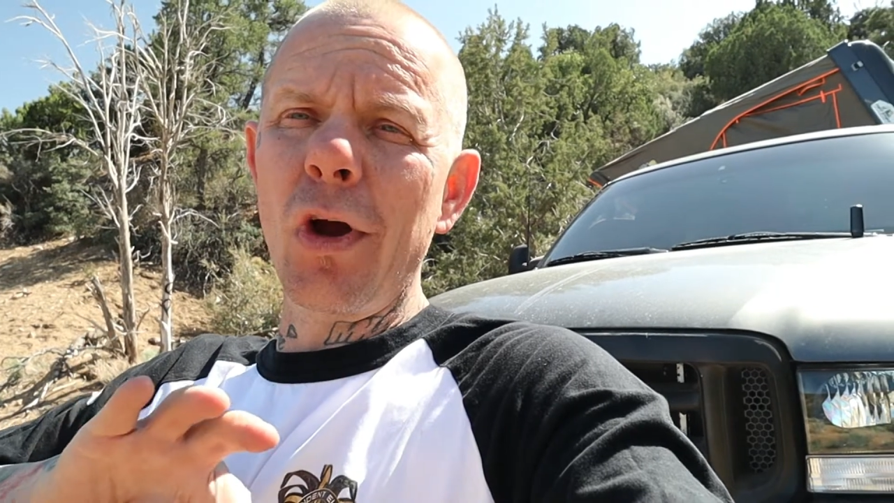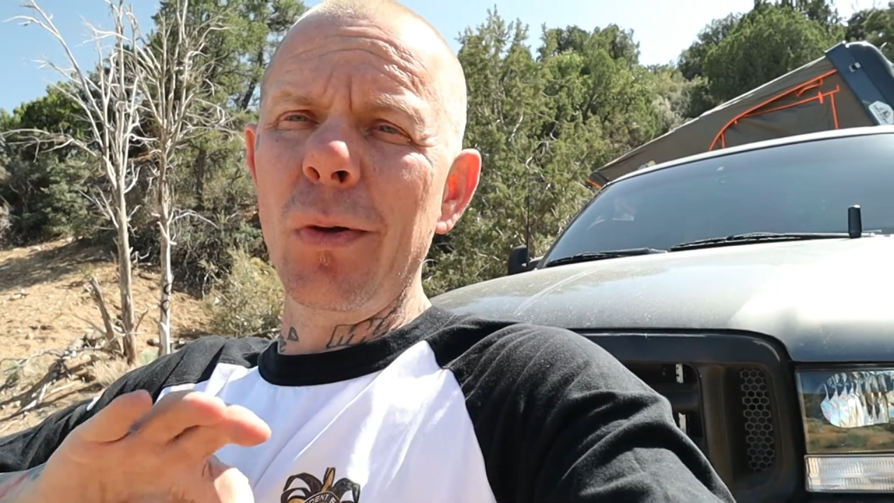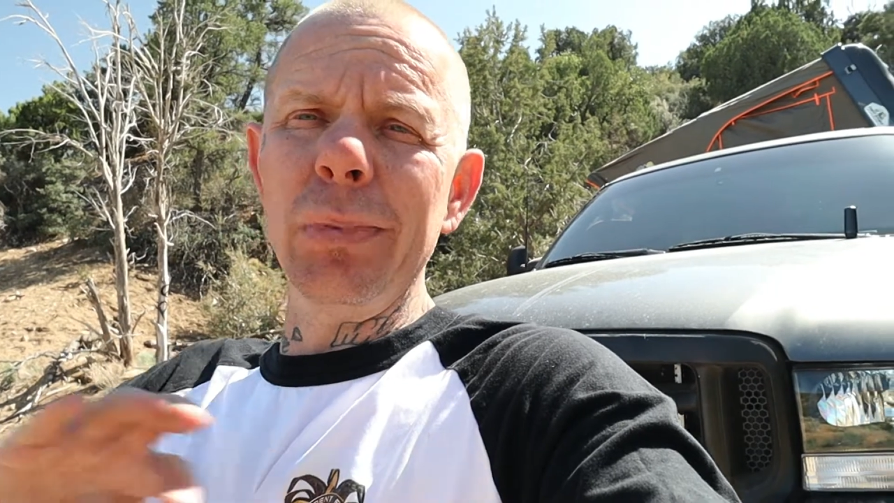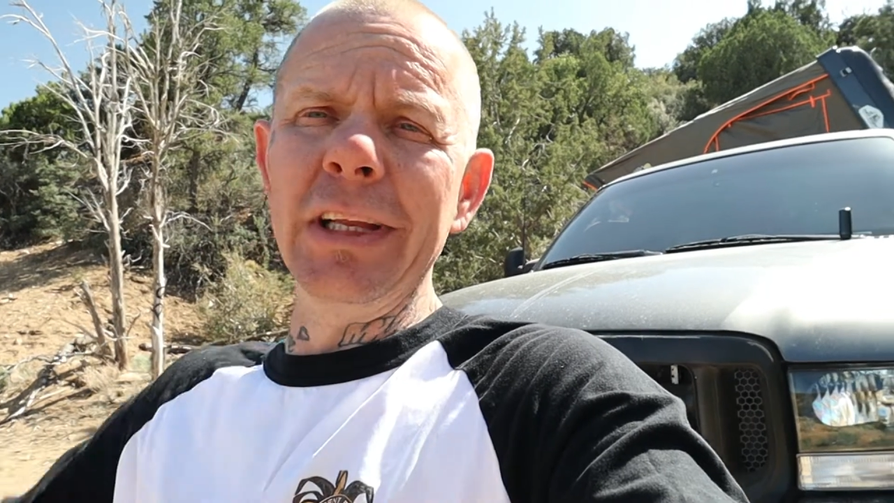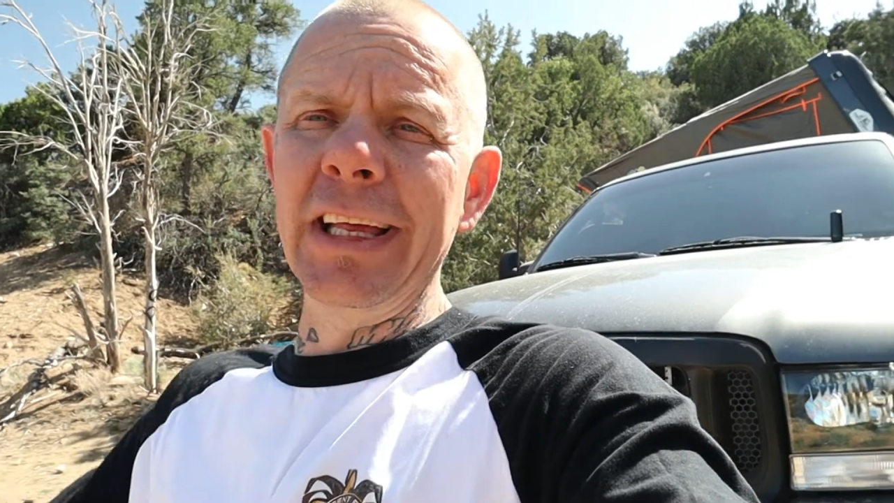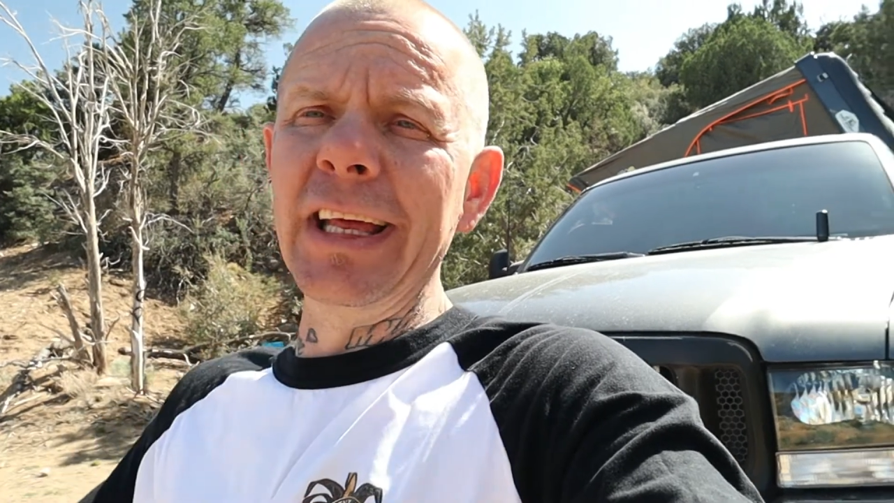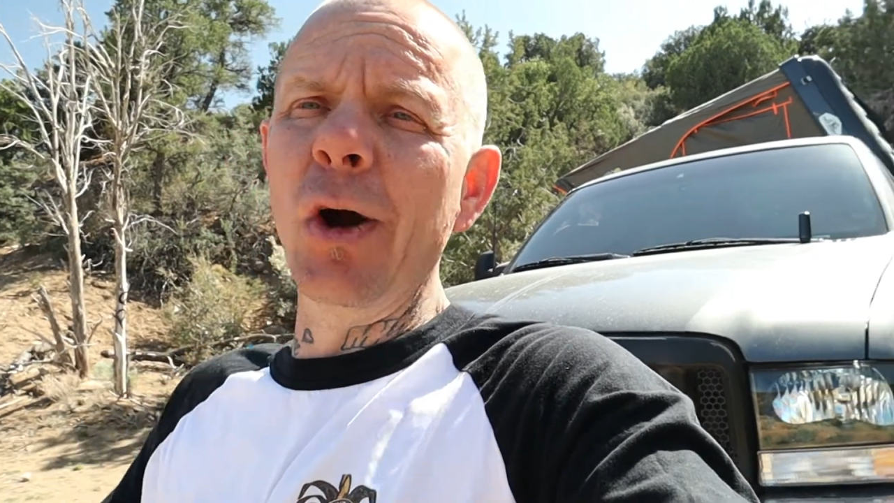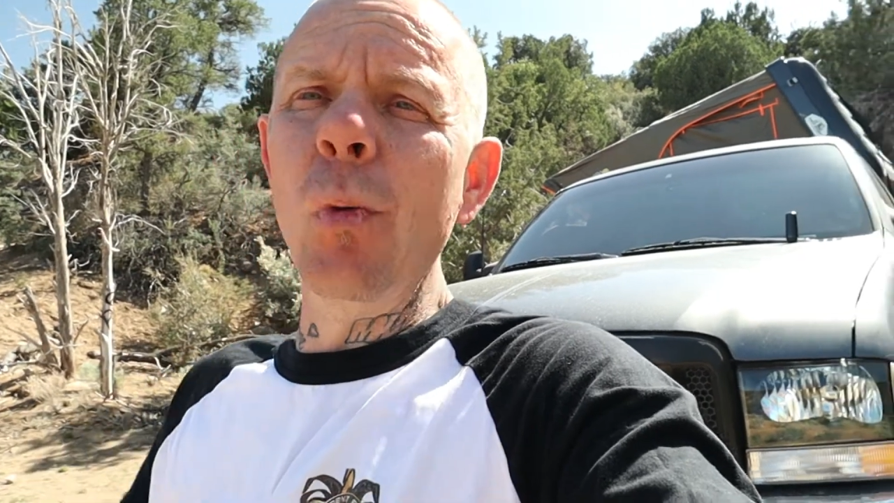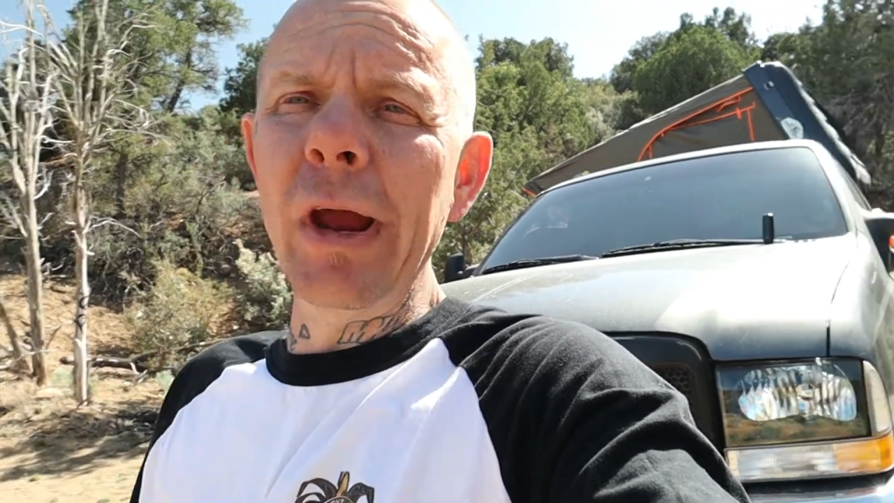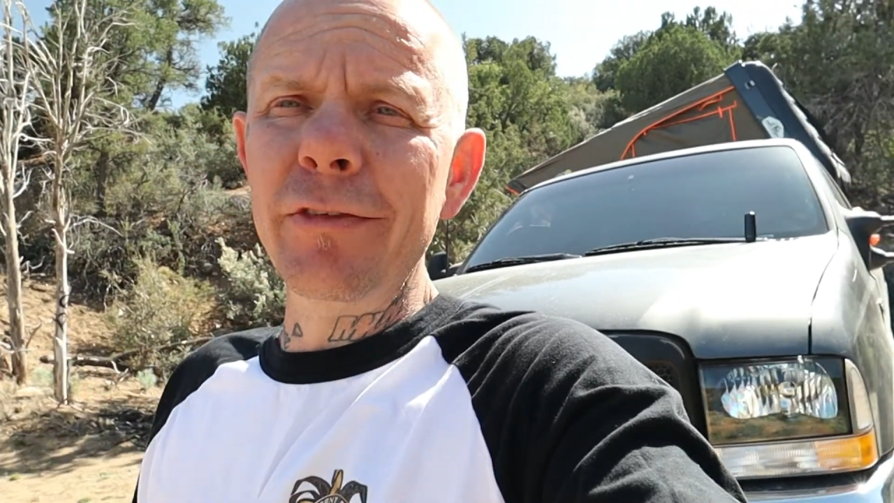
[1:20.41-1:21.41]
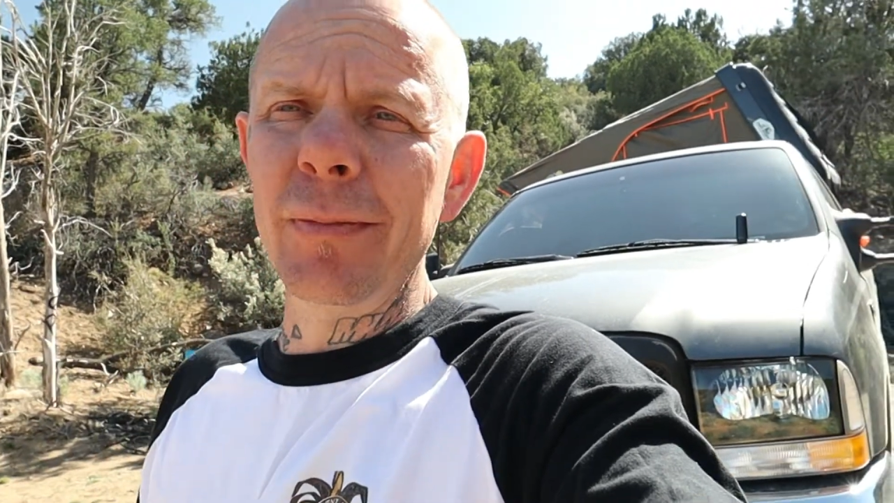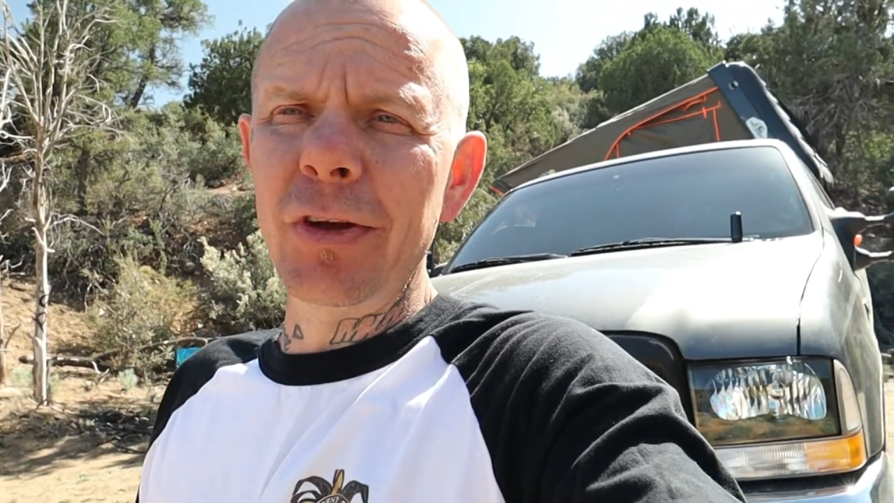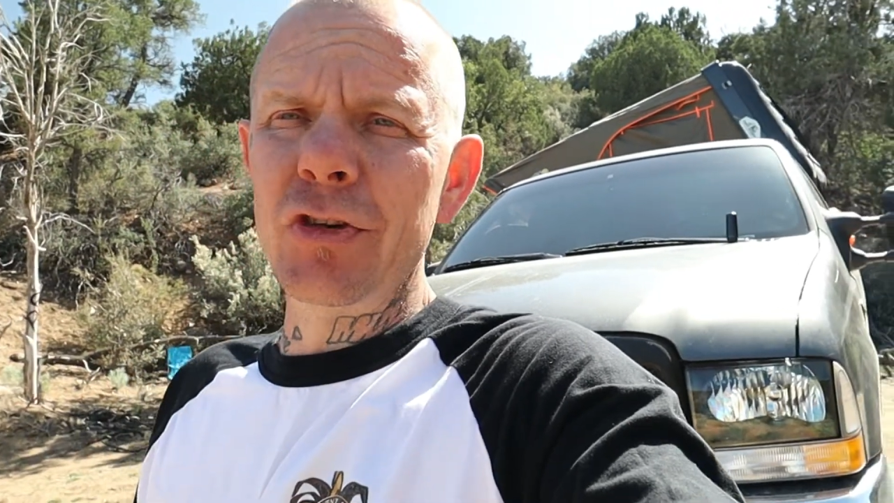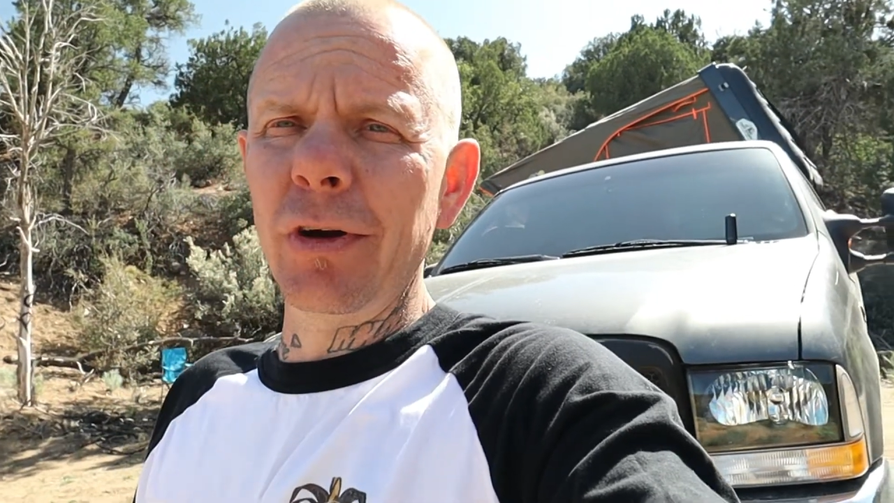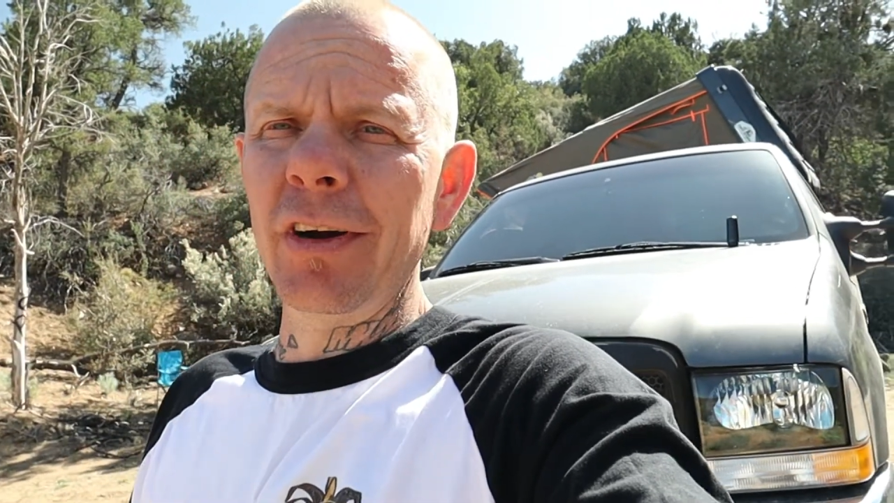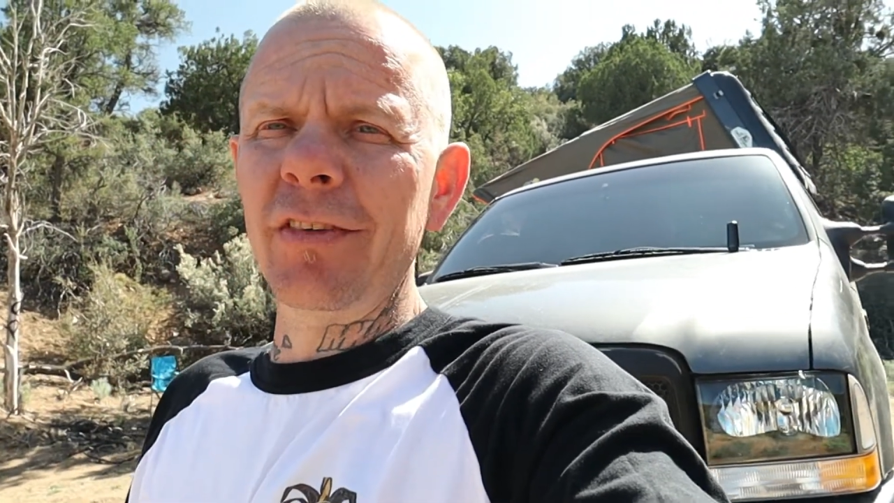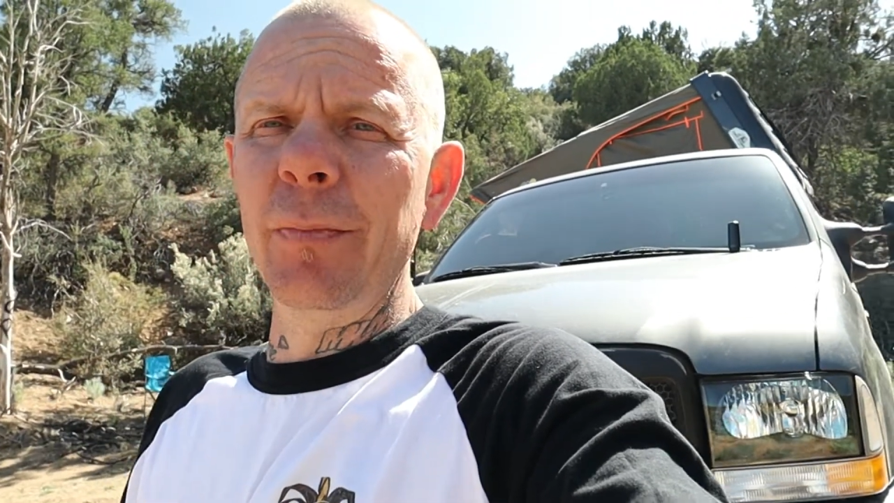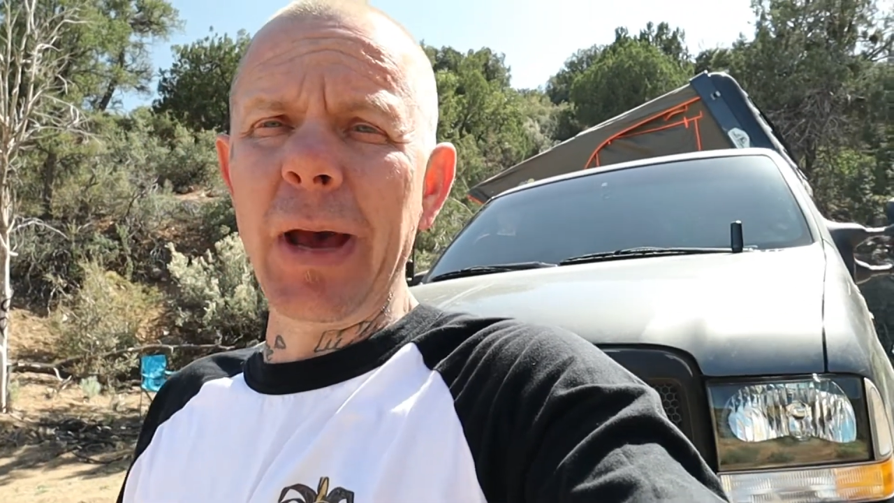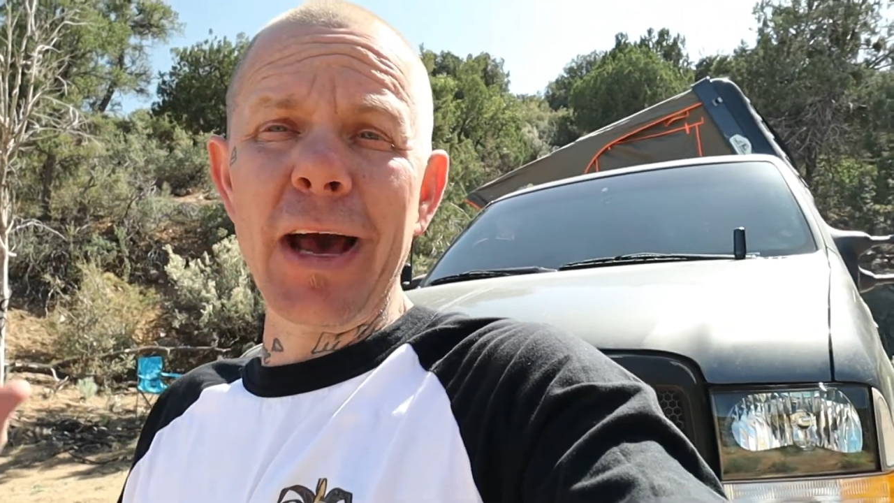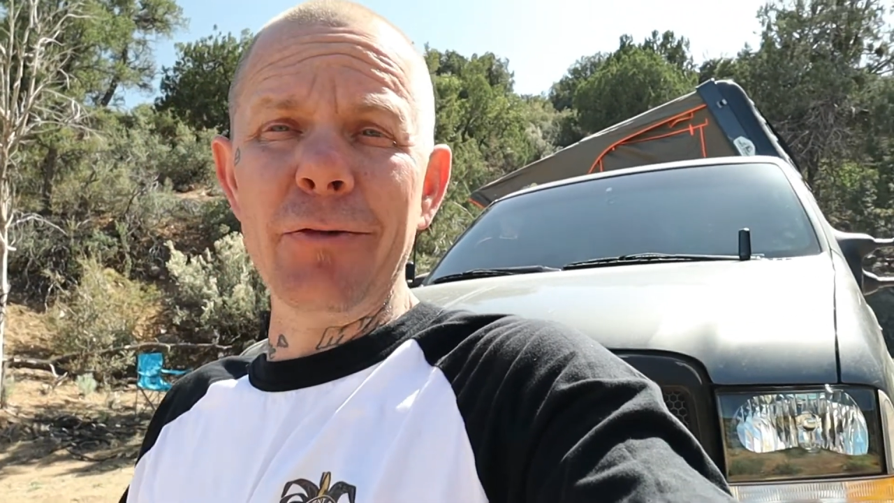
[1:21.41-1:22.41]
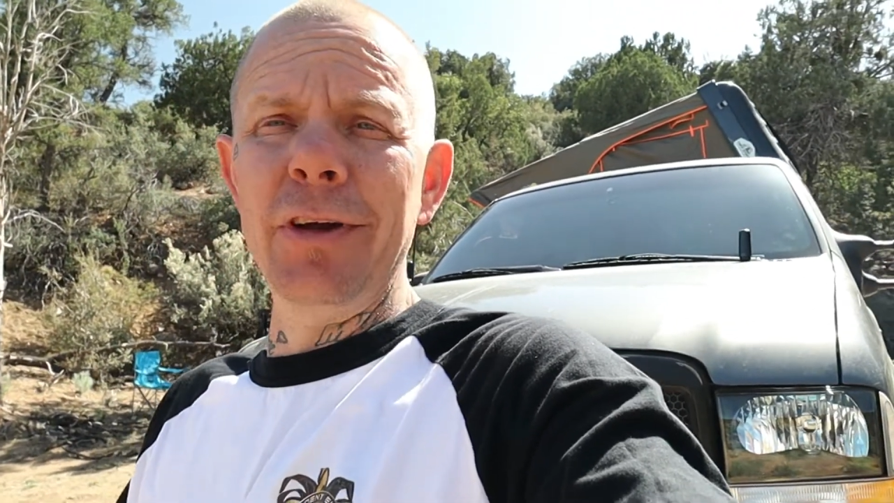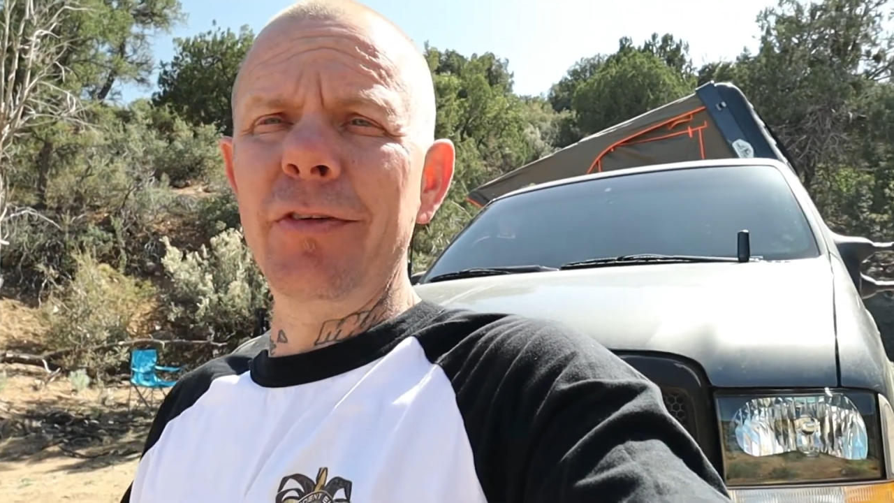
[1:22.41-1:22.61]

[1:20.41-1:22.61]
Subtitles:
completely away from the truck's battery